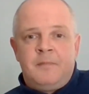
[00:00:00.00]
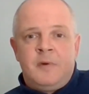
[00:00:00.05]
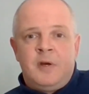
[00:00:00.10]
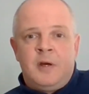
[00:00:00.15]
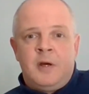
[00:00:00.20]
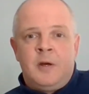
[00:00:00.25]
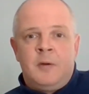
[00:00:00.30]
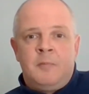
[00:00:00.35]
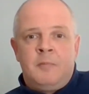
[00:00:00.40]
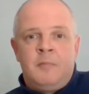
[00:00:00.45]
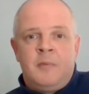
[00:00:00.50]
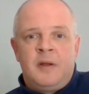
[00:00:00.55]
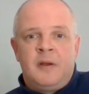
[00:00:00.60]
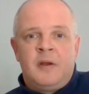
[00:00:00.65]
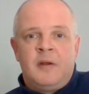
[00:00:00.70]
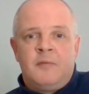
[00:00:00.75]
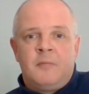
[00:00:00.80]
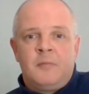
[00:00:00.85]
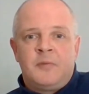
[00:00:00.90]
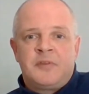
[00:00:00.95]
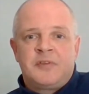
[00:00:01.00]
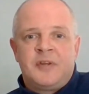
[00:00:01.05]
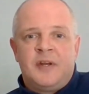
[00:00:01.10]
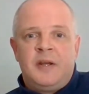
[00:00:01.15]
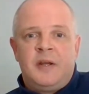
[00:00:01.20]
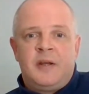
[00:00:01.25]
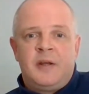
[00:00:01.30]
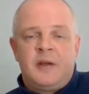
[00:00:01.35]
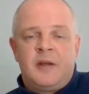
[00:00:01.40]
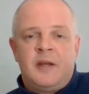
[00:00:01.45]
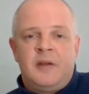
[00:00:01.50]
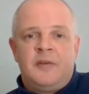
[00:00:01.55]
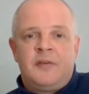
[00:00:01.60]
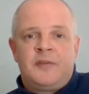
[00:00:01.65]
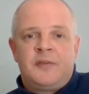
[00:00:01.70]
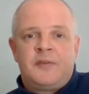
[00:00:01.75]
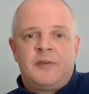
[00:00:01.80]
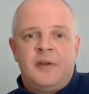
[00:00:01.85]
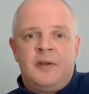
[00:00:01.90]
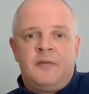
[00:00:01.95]
Made another mistake
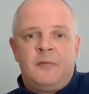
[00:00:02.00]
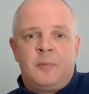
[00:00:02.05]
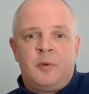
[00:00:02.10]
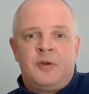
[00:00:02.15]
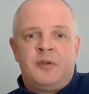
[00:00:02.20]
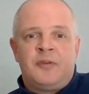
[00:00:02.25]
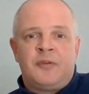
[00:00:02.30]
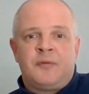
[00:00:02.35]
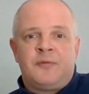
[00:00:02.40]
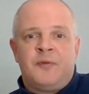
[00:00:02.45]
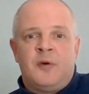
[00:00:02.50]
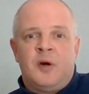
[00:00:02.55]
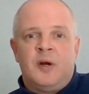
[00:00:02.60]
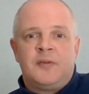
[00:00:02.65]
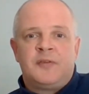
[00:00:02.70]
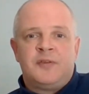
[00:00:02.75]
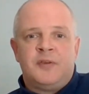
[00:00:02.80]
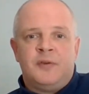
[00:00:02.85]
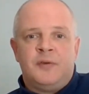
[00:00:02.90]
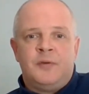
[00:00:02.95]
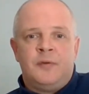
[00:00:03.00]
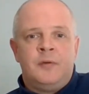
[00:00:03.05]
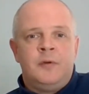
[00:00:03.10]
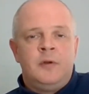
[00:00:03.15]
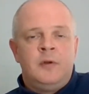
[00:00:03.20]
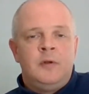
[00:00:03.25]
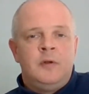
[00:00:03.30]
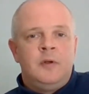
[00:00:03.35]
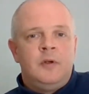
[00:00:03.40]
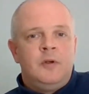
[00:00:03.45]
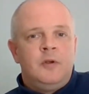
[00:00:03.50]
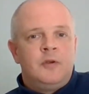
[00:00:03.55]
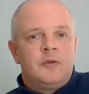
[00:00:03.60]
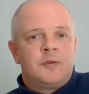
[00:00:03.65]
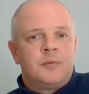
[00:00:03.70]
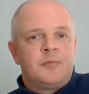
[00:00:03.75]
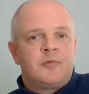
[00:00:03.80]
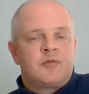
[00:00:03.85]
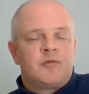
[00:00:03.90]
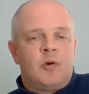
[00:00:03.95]
against everybody's advice and
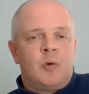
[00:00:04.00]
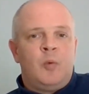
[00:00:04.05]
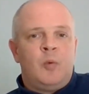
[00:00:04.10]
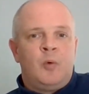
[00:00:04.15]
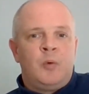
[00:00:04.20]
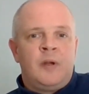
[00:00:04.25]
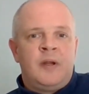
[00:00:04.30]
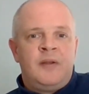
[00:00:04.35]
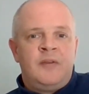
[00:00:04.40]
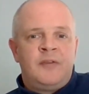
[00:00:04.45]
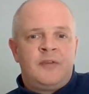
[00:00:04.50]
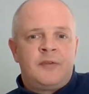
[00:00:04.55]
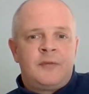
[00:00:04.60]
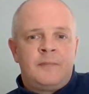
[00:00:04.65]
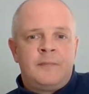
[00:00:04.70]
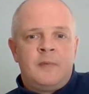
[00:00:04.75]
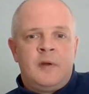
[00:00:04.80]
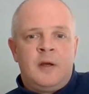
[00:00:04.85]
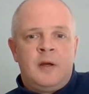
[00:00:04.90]
some strong warnings.